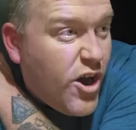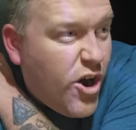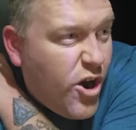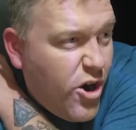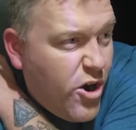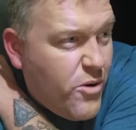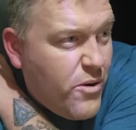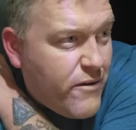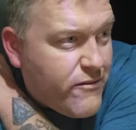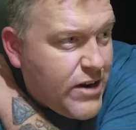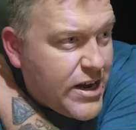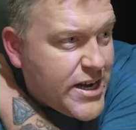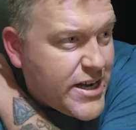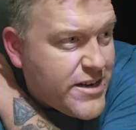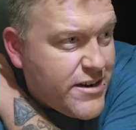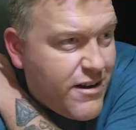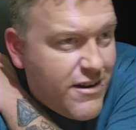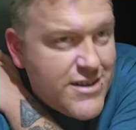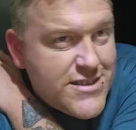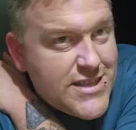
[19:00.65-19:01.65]
Oh, I
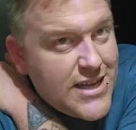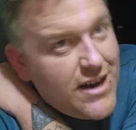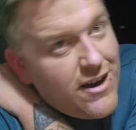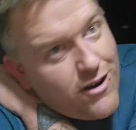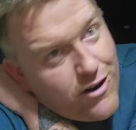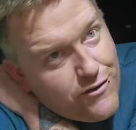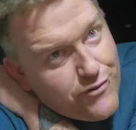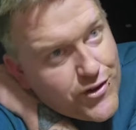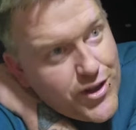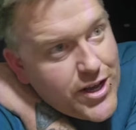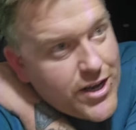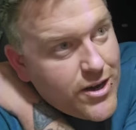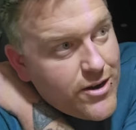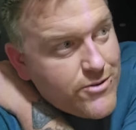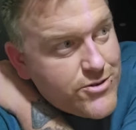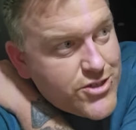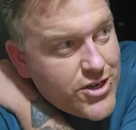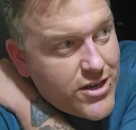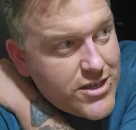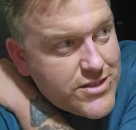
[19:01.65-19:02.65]
recognise that. Off you
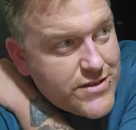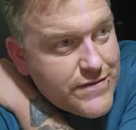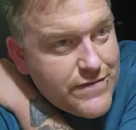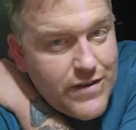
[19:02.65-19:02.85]
go trying to